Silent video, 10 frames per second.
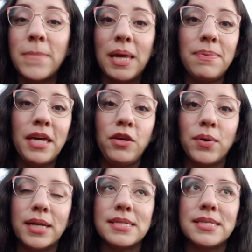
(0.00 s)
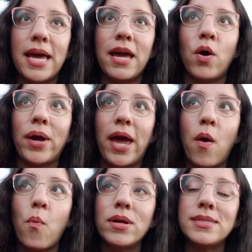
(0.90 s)
Maybe you can say, okay,
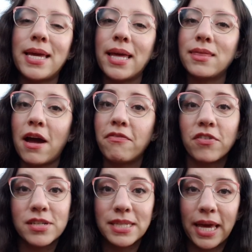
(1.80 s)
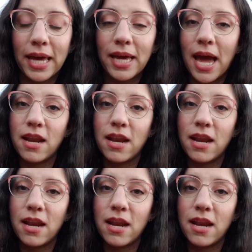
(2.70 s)
once I get that first gig,